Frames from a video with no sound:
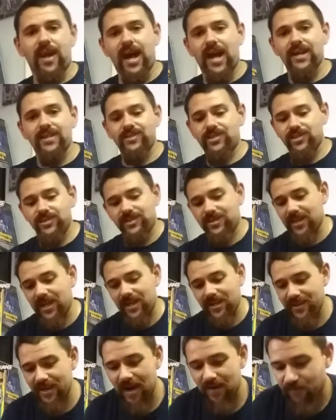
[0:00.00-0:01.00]

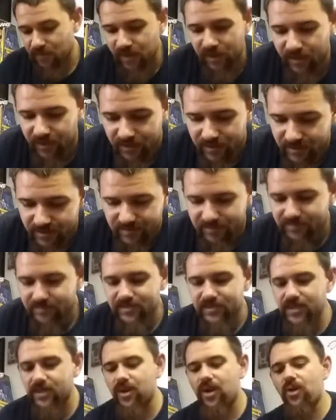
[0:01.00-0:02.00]
it never...
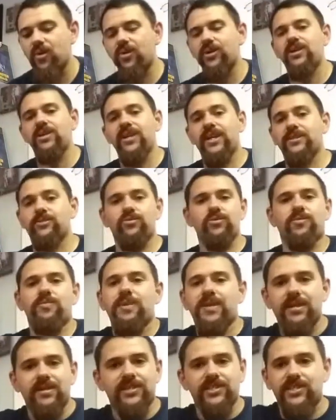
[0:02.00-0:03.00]
clicked with
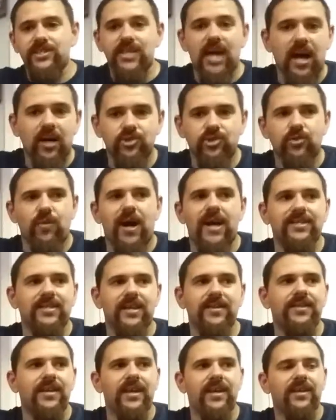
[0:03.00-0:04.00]
me nostalgia-wise.
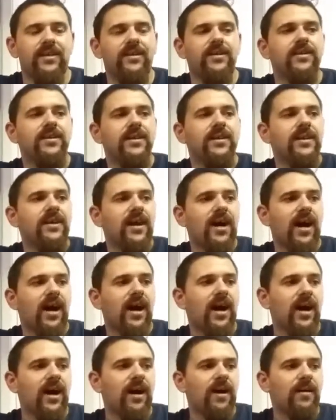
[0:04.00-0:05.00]
I think,
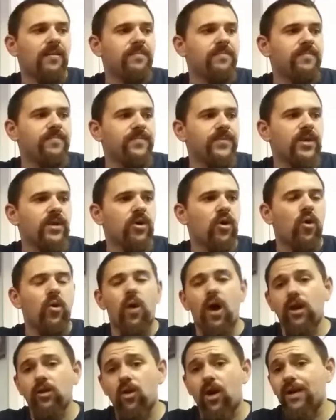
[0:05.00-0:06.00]
a
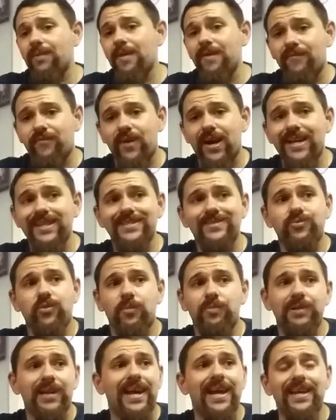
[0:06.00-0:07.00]
lot of my friends
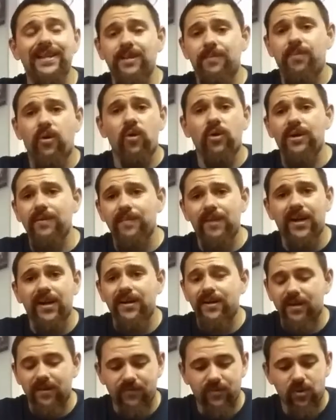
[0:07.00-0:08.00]
were playing the
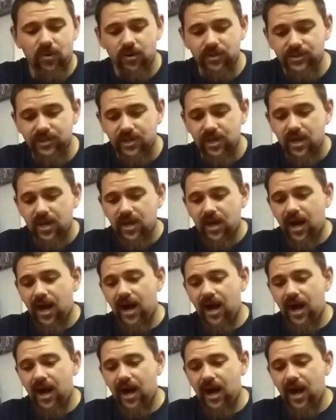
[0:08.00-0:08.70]
Pokemon, of course,